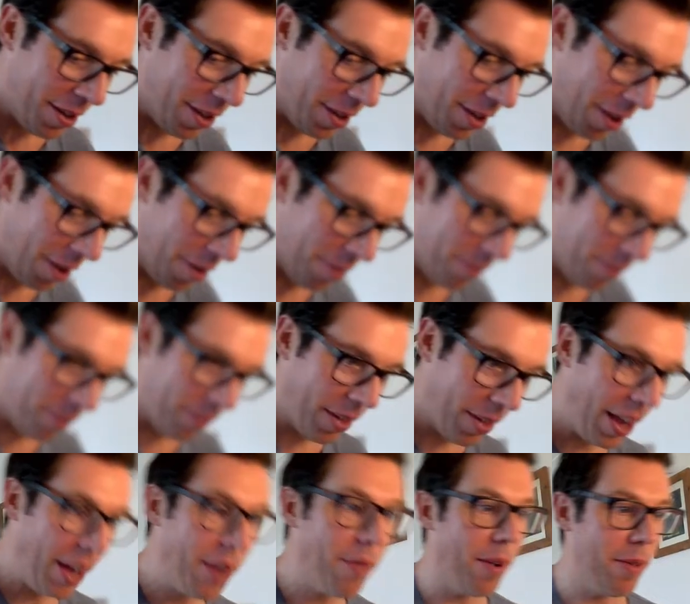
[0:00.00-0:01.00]

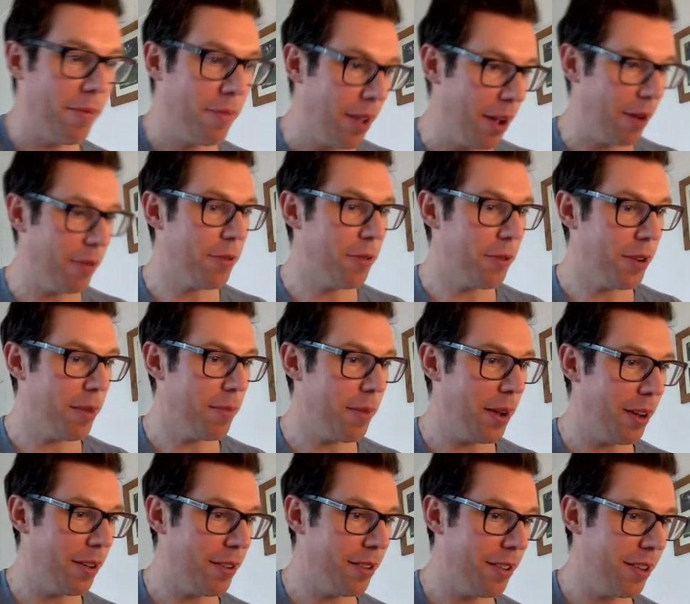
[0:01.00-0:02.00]
Anyway, I was talking
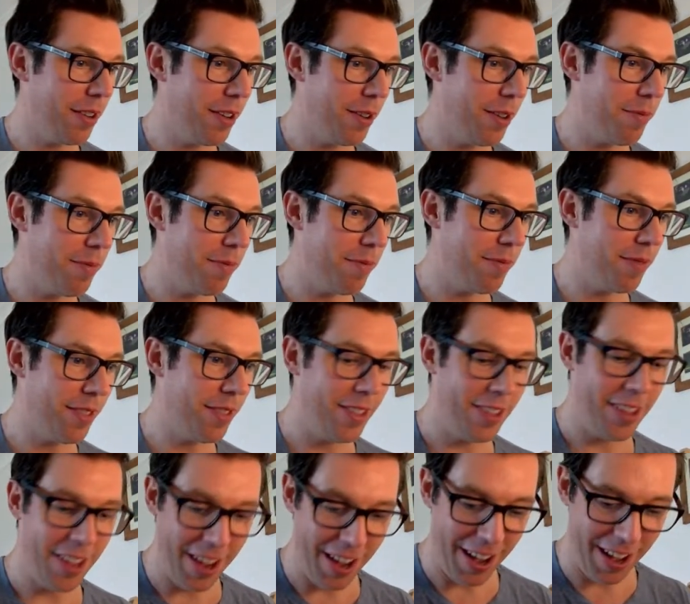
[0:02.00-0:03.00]
about
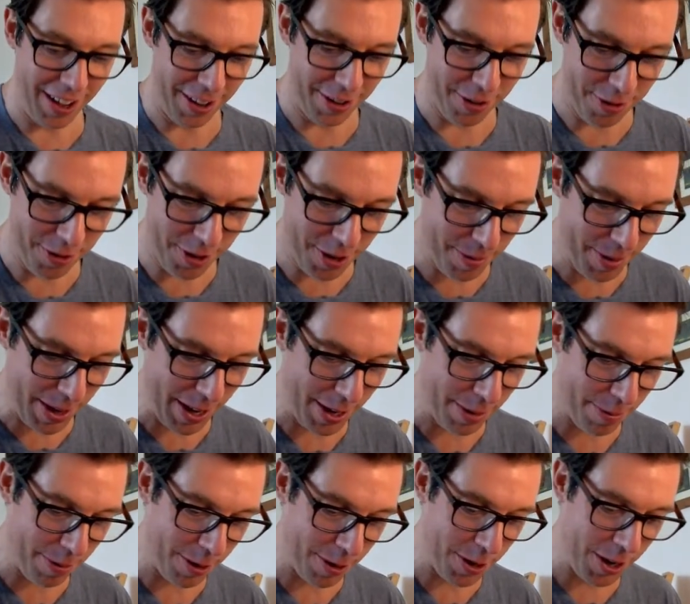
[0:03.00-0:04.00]
yeah, I was talking about this
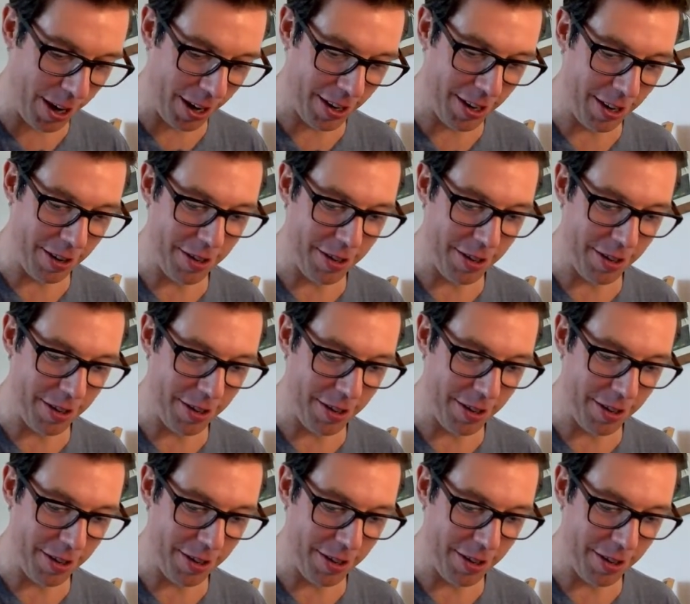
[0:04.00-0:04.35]
project.